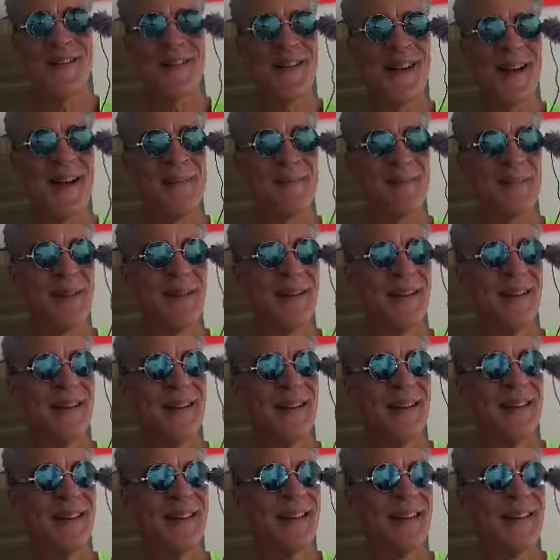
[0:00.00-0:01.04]
crap
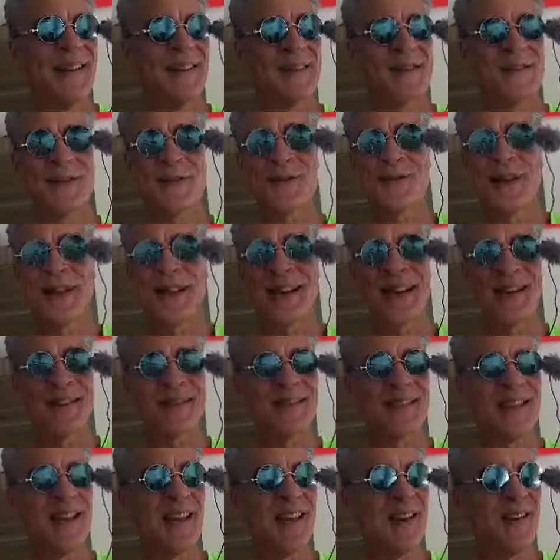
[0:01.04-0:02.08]
in the street
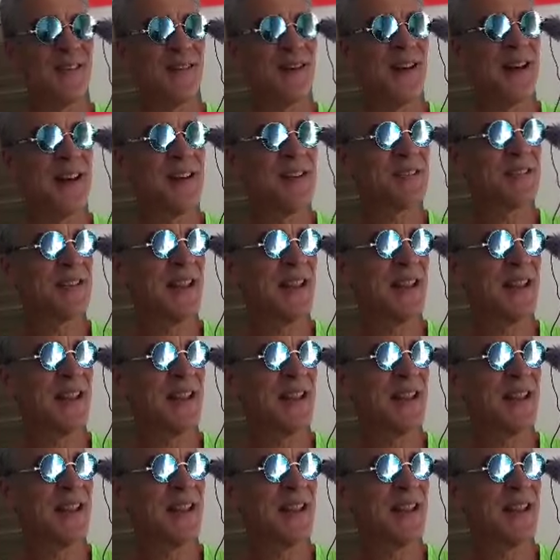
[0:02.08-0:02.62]
outside of your house?